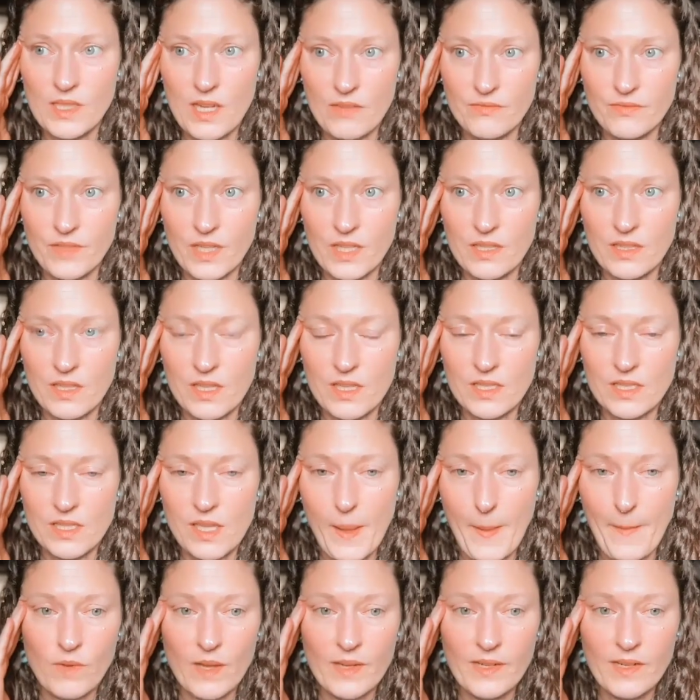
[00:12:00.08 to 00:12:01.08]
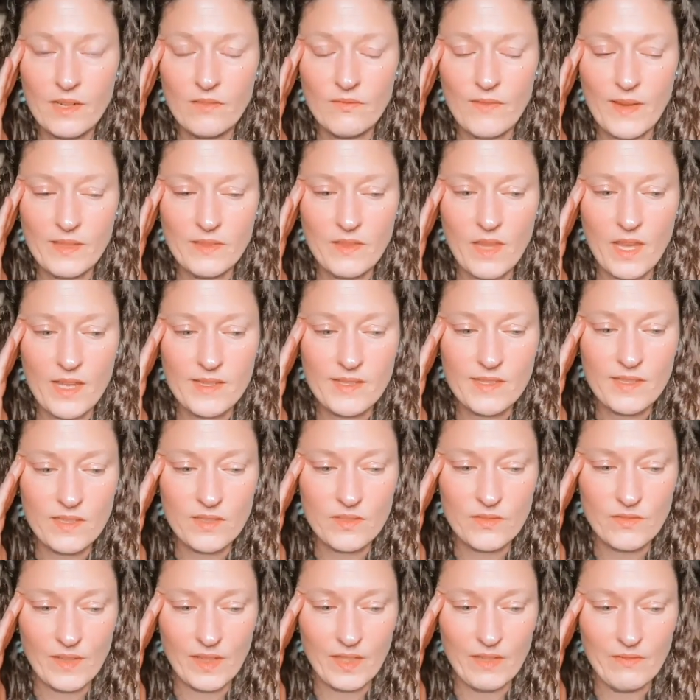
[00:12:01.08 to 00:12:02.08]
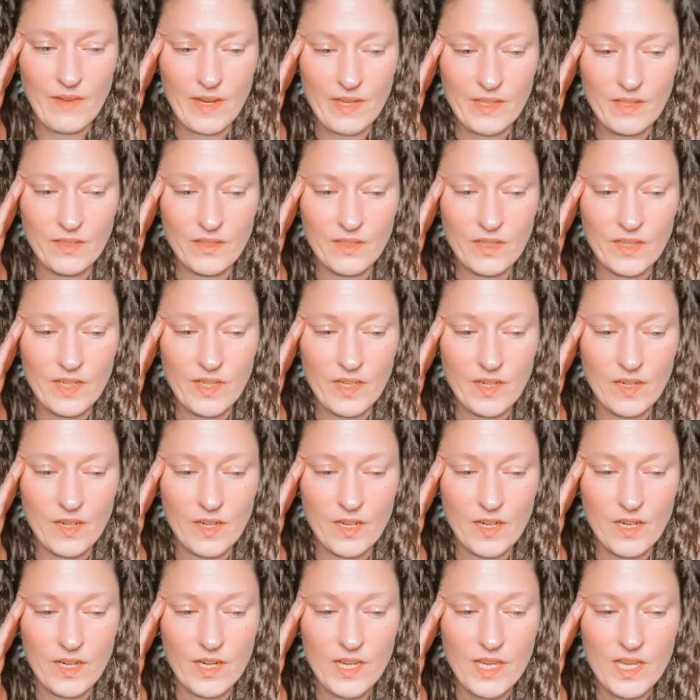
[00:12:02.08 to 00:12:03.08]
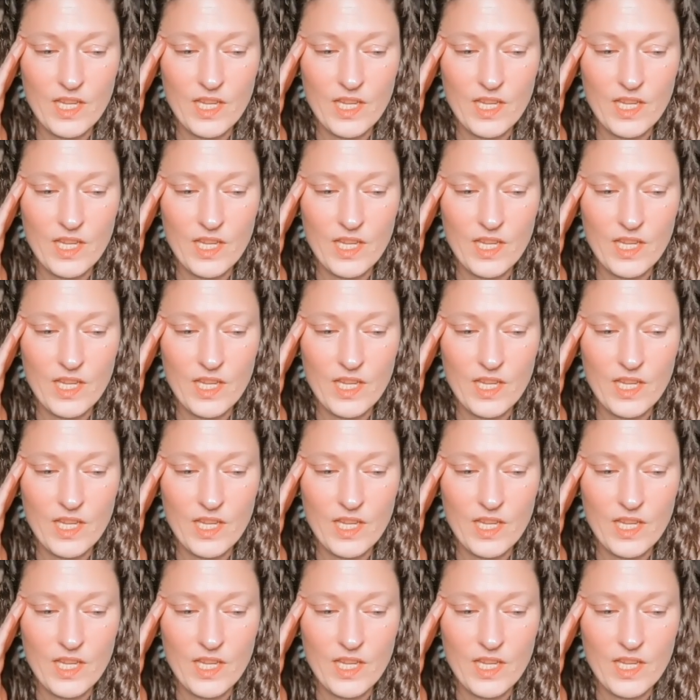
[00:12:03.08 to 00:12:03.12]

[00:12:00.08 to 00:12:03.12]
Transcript: stuff like this. Running red lights is really regular here.